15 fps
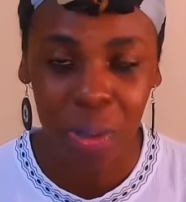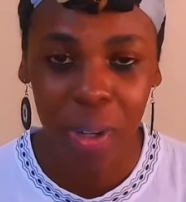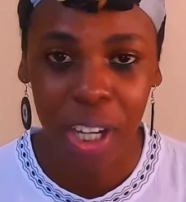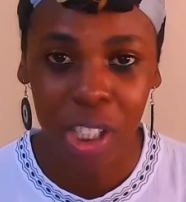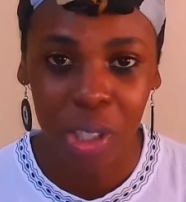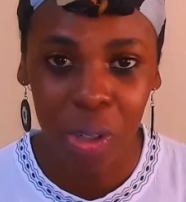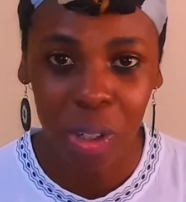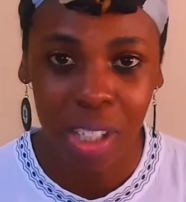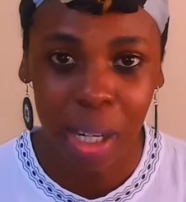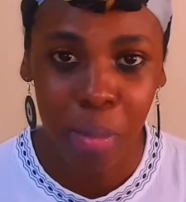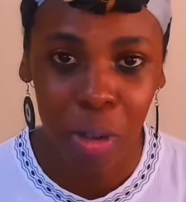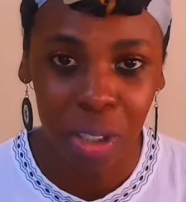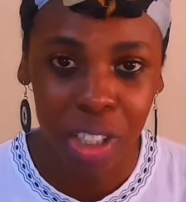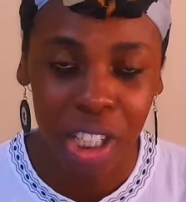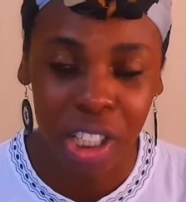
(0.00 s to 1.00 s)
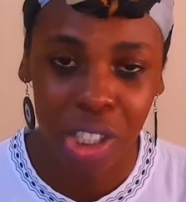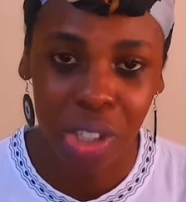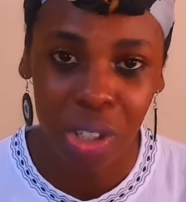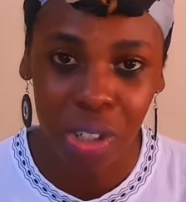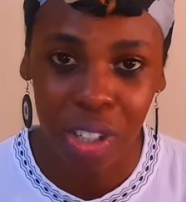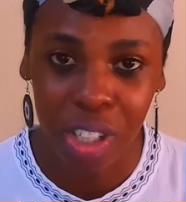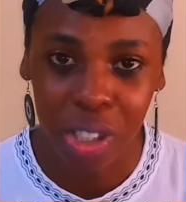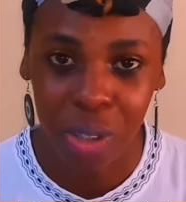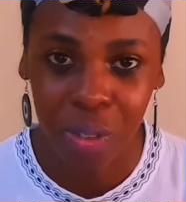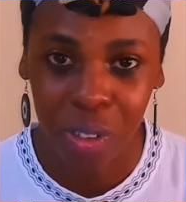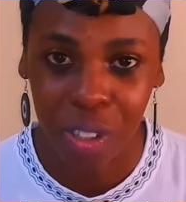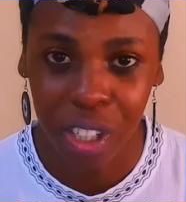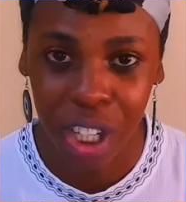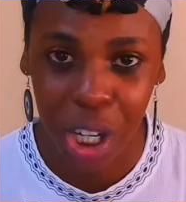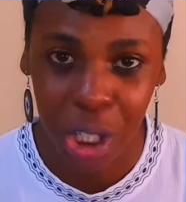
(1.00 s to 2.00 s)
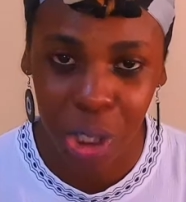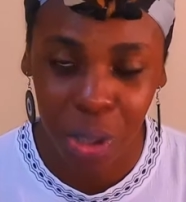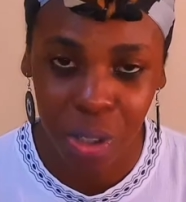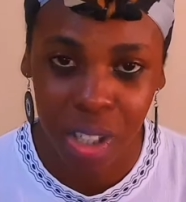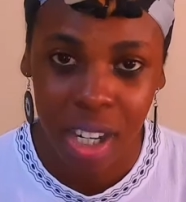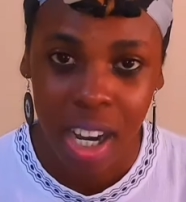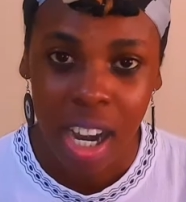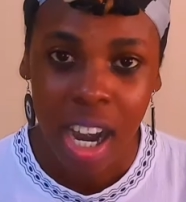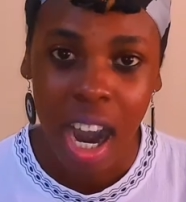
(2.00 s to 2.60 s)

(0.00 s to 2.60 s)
We are told about the stories of creation,